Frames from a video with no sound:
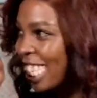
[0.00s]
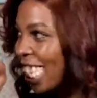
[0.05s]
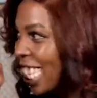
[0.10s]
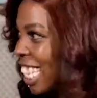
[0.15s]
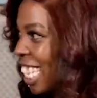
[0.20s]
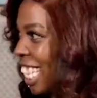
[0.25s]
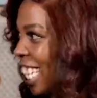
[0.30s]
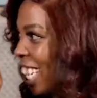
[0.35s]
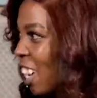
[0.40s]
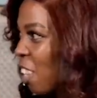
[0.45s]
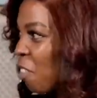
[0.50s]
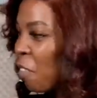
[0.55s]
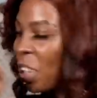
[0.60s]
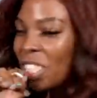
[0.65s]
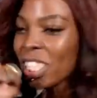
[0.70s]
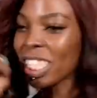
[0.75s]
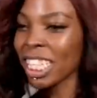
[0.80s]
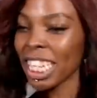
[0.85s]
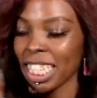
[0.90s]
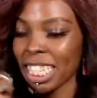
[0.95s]
Mm, we're
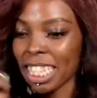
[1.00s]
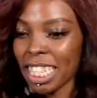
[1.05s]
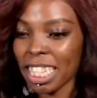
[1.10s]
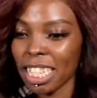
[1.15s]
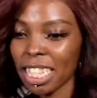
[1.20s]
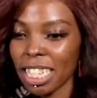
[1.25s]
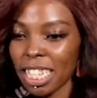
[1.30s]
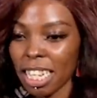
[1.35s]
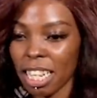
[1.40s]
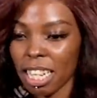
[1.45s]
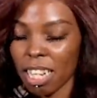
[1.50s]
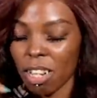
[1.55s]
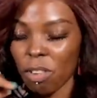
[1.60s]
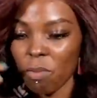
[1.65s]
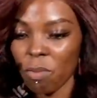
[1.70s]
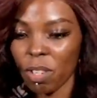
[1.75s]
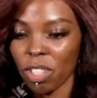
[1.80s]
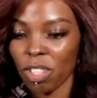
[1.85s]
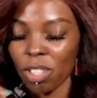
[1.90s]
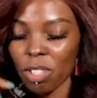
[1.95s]
just mm, existing.
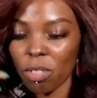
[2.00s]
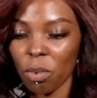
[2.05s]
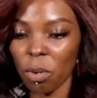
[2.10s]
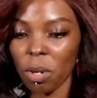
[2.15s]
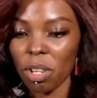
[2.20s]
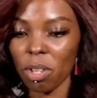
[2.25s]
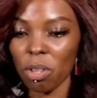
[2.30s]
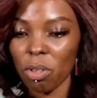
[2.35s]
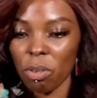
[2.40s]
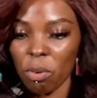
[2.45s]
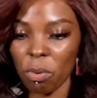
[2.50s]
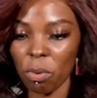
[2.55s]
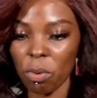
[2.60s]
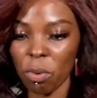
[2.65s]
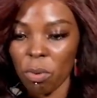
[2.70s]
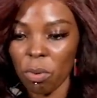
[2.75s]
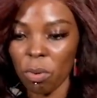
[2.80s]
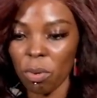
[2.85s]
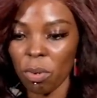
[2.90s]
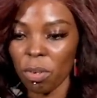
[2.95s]
Mm. We're just going
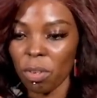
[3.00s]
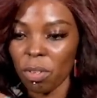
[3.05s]
through